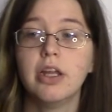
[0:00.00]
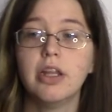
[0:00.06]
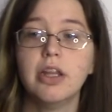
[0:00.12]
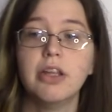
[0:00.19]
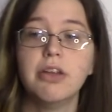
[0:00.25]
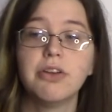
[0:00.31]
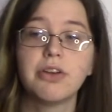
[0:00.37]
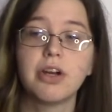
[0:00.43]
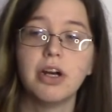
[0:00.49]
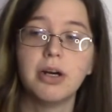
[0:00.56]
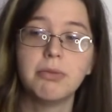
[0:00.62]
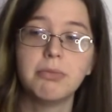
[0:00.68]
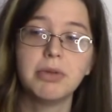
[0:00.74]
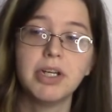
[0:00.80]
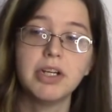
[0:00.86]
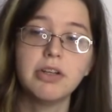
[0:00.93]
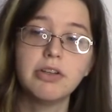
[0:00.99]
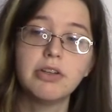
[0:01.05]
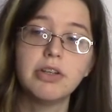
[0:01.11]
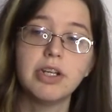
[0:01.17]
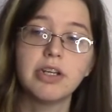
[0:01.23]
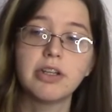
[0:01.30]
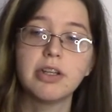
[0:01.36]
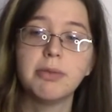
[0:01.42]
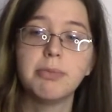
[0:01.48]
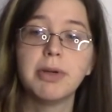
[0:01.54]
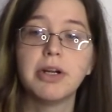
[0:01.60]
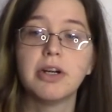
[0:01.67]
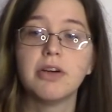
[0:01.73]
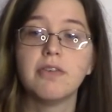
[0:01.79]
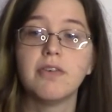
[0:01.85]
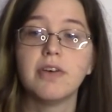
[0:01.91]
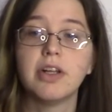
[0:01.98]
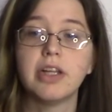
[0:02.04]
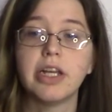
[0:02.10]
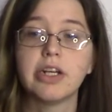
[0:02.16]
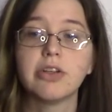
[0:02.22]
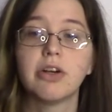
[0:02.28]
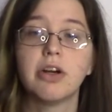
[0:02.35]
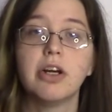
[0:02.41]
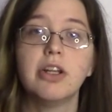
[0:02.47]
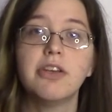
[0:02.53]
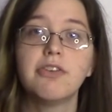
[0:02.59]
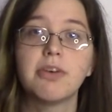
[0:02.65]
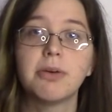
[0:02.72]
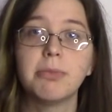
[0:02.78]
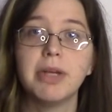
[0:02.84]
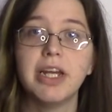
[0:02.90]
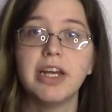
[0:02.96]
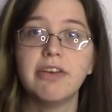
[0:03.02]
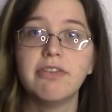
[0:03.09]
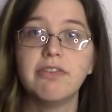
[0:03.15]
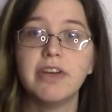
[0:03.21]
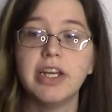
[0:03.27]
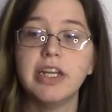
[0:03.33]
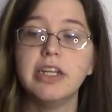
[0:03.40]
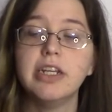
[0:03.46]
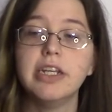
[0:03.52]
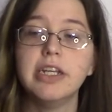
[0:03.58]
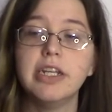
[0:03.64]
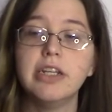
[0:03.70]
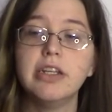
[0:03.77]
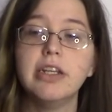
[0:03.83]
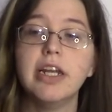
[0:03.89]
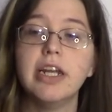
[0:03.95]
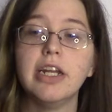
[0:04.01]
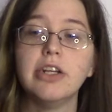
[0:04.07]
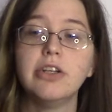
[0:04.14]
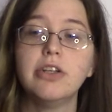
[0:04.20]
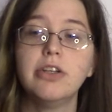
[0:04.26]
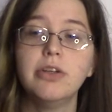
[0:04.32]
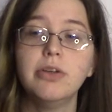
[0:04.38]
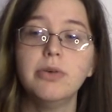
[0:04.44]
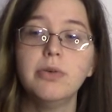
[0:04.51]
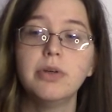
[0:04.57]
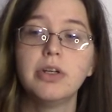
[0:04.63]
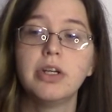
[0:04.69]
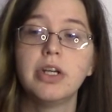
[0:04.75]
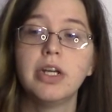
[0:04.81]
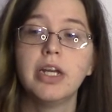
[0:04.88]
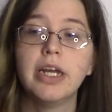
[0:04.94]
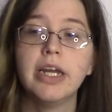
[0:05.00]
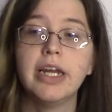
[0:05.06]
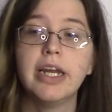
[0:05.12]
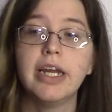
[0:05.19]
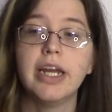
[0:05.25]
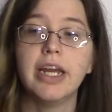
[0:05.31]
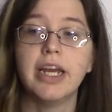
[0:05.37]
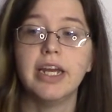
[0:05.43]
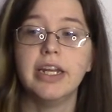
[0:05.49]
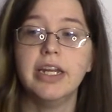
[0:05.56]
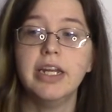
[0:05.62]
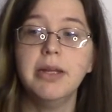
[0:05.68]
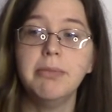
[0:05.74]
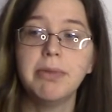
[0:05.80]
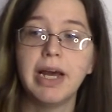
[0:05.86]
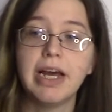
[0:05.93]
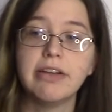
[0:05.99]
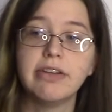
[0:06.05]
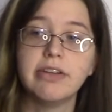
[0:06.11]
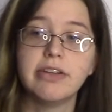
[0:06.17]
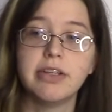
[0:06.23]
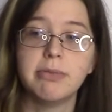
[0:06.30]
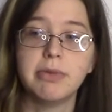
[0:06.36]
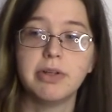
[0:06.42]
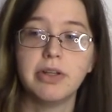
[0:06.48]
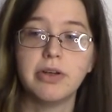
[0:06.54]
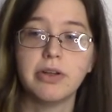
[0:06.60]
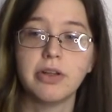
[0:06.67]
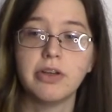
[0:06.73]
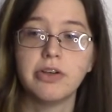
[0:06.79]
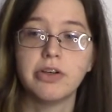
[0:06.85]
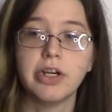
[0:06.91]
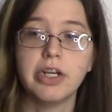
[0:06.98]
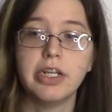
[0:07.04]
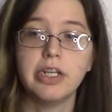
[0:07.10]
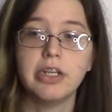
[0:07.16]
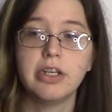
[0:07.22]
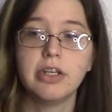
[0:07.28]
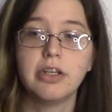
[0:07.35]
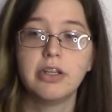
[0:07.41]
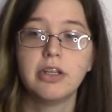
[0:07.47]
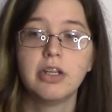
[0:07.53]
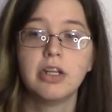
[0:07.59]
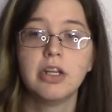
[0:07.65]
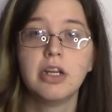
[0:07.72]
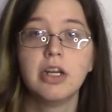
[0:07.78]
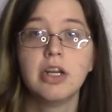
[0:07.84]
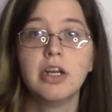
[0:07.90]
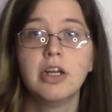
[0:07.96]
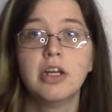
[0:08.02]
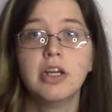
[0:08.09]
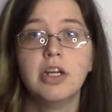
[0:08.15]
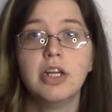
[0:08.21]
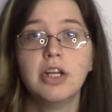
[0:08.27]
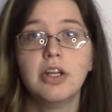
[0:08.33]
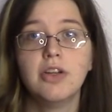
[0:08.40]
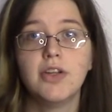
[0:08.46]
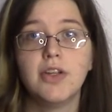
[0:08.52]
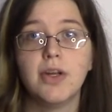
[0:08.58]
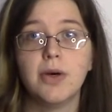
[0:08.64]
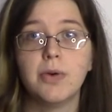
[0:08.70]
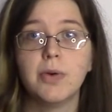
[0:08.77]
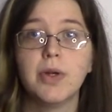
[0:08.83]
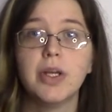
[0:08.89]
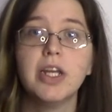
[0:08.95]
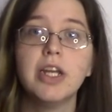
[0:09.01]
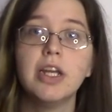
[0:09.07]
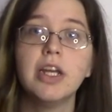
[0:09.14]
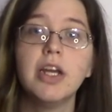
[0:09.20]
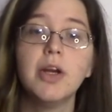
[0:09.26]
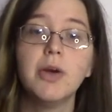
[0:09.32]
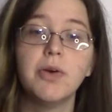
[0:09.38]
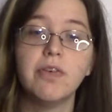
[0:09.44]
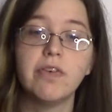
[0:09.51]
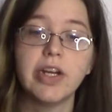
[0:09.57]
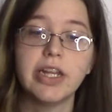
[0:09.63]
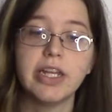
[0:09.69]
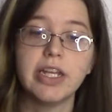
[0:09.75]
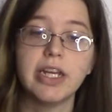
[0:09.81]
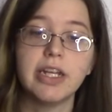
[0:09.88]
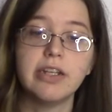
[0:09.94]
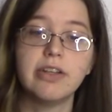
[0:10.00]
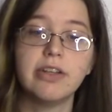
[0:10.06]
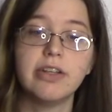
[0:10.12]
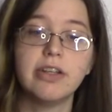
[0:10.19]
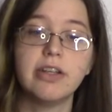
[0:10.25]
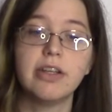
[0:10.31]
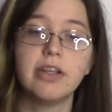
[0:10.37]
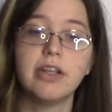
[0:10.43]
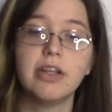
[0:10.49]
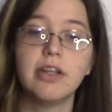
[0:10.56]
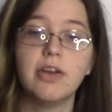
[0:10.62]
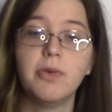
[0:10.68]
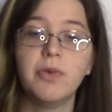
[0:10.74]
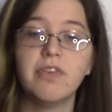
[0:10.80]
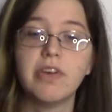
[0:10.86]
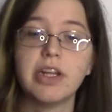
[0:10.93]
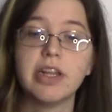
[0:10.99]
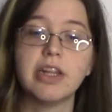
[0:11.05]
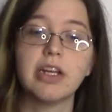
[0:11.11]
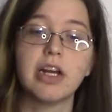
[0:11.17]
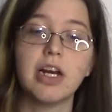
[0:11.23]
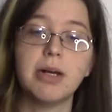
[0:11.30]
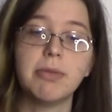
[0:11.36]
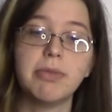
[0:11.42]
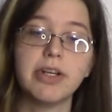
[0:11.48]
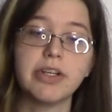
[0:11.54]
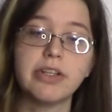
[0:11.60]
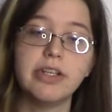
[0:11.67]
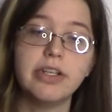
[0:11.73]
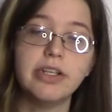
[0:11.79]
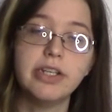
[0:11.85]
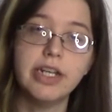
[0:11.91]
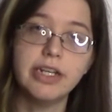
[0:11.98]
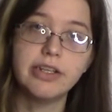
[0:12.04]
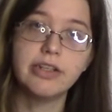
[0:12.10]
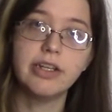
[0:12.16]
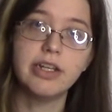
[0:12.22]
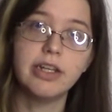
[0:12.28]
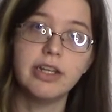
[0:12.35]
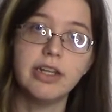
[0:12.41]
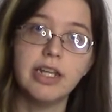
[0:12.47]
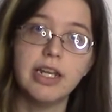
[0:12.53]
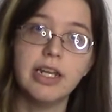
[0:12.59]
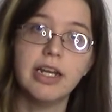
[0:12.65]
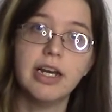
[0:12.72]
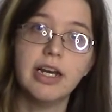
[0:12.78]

This complex takes the pair of electrons from FADH2 and it passes them along the chain. So we've got the complex that takes the